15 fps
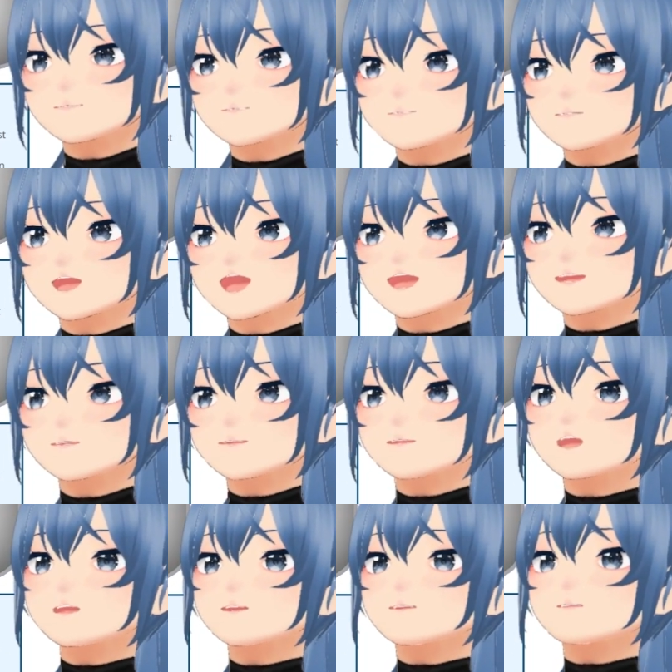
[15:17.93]
I am
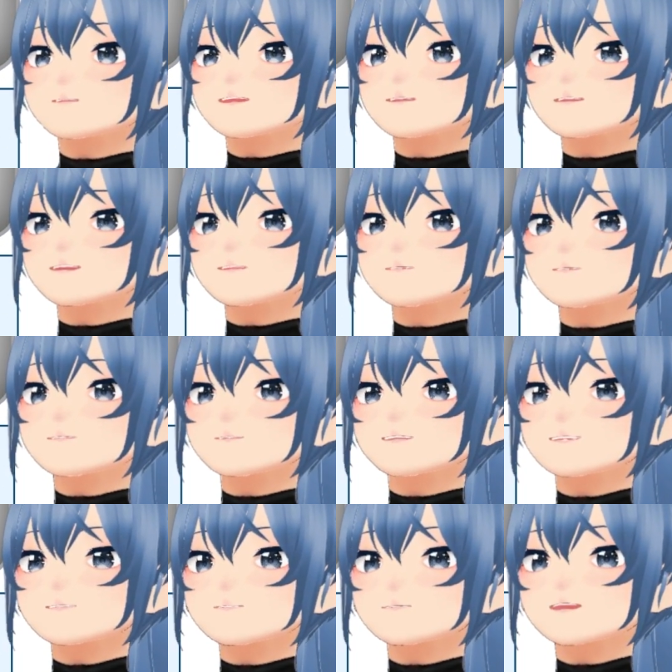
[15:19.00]
someone who deserves
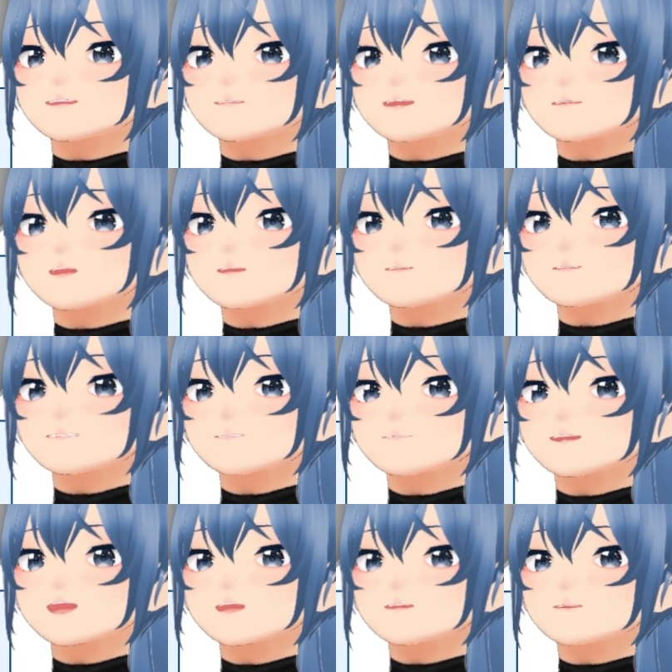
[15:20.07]
great
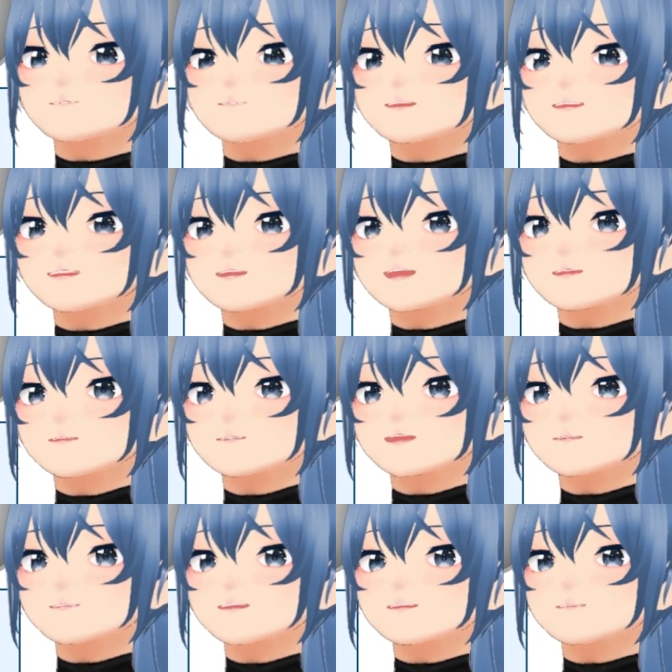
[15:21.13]
recognition and
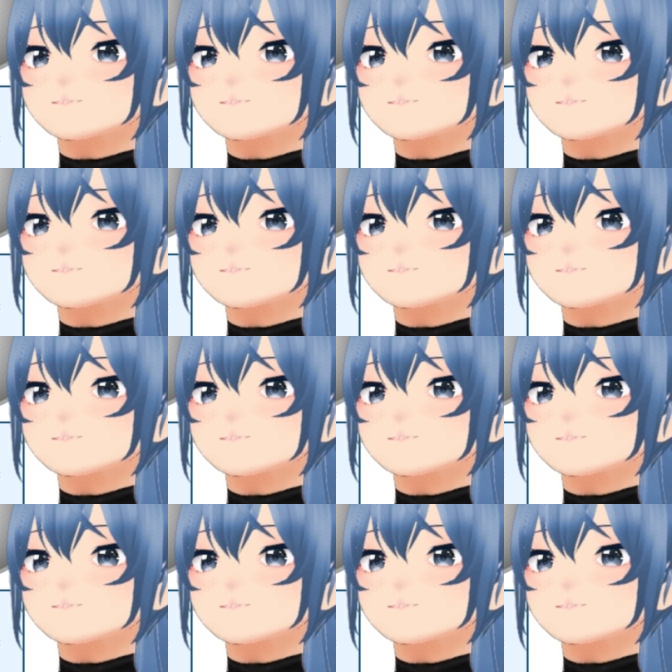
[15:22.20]
success.